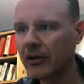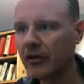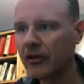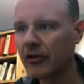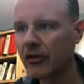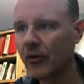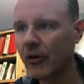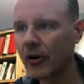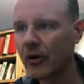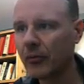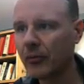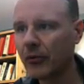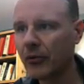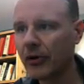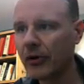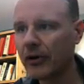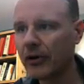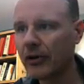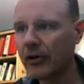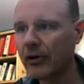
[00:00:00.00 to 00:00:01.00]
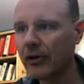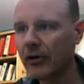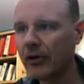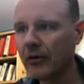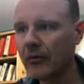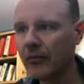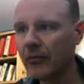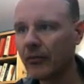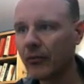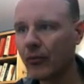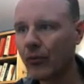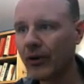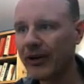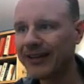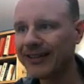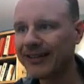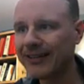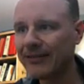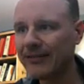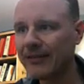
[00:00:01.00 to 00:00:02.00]
you're going to put
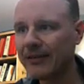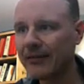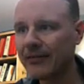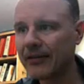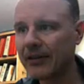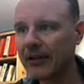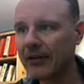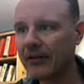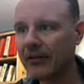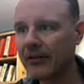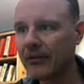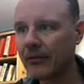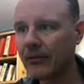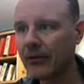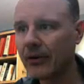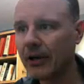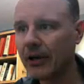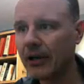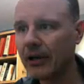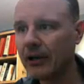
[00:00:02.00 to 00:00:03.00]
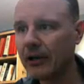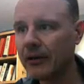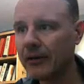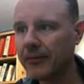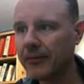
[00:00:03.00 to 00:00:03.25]
0.53